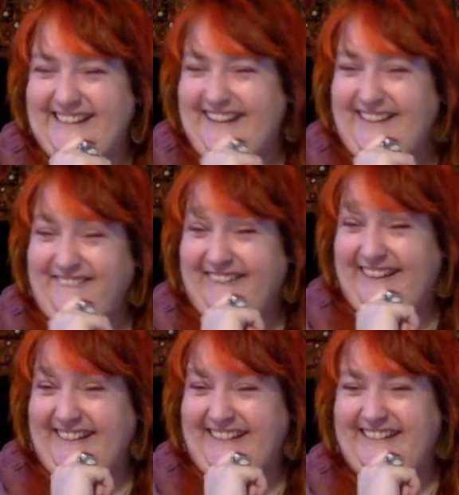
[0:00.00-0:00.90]
Like,
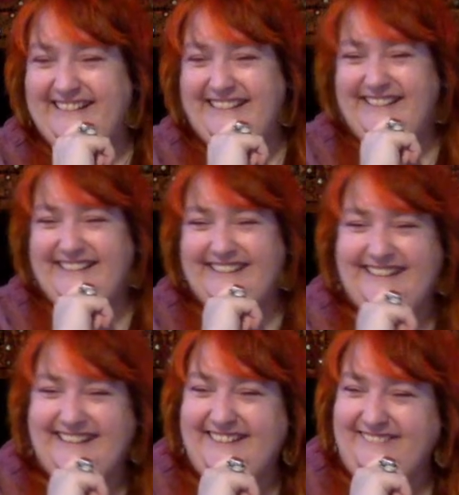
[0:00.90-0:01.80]
what?
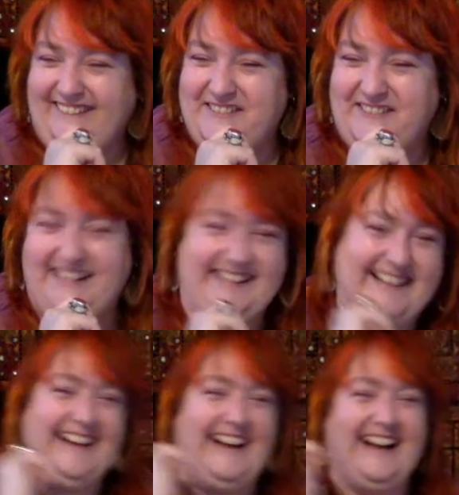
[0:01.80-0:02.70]
Wait a minute.